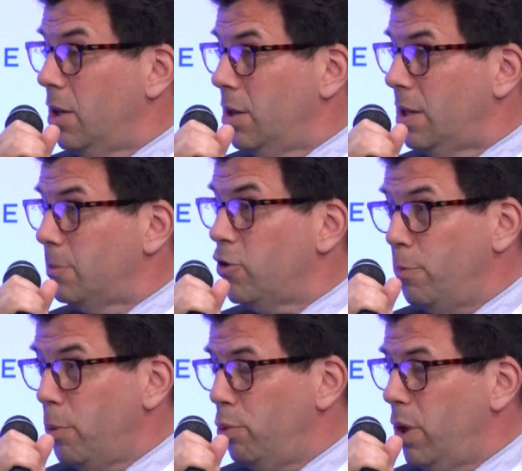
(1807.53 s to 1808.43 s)
in terms of
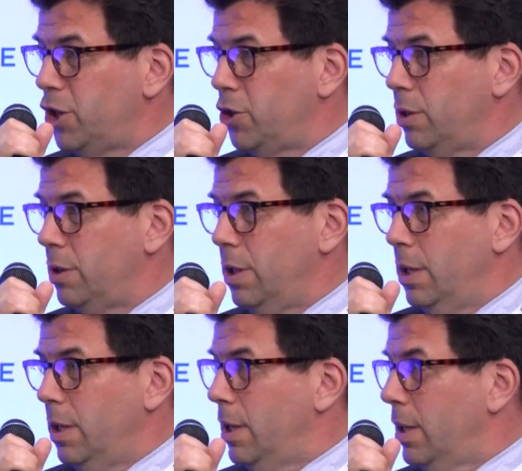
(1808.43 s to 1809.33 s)
population
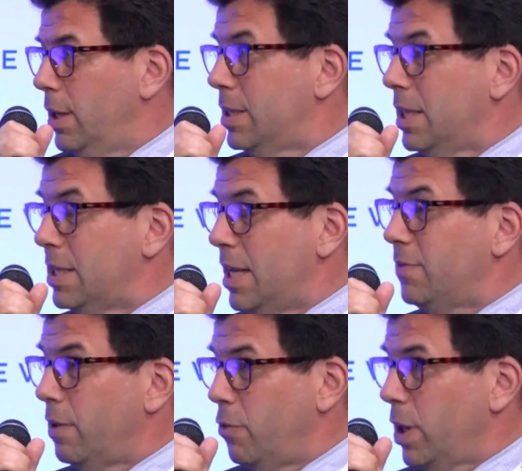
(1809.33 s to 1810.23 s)
is, is, less
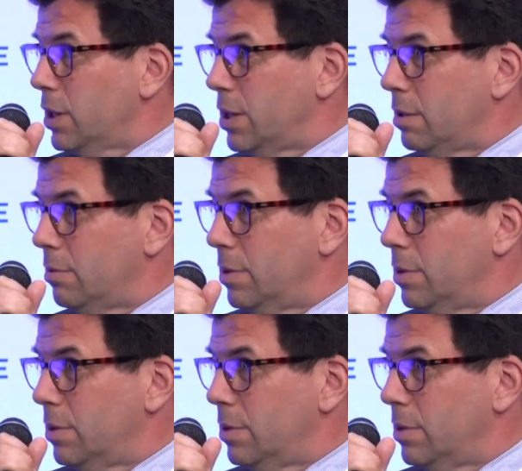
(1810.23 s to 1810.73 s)
than France.